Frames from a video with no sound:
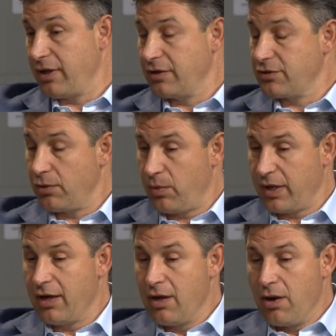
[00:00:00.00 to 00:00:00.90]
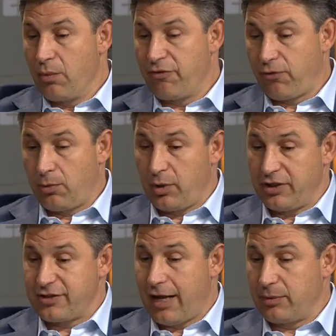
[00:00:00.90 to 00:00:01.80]
And so we, we formally
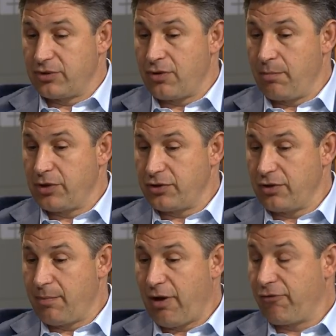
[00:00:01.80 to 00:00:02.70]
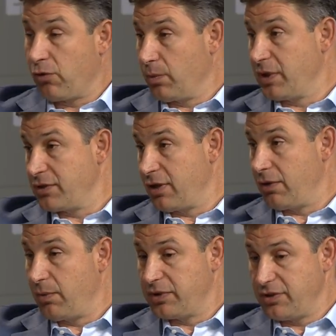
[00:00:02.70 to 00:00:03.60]
established the mission about four weeks ago,
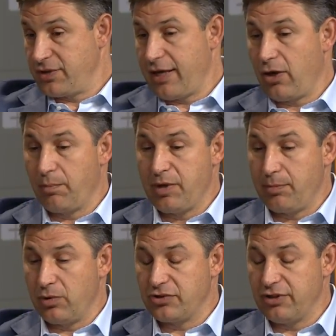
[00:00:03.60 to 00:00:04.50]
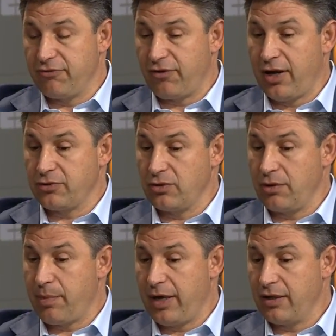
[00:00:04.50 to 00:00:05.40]
which is to help people achieve financial
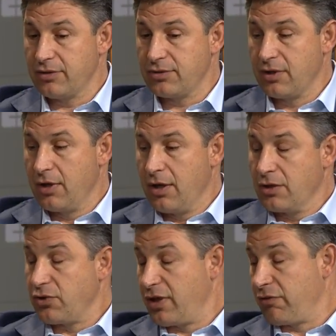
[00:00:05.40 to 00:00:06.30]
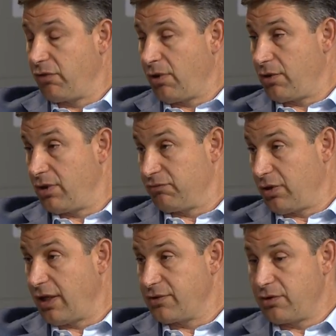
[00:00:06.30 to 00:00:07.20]
independence so they can
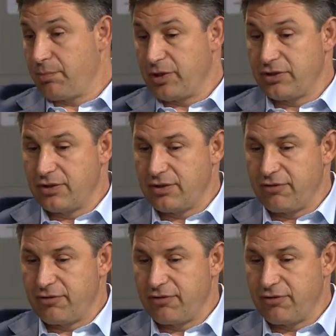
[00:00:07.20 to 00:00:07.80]
realize their ambitions.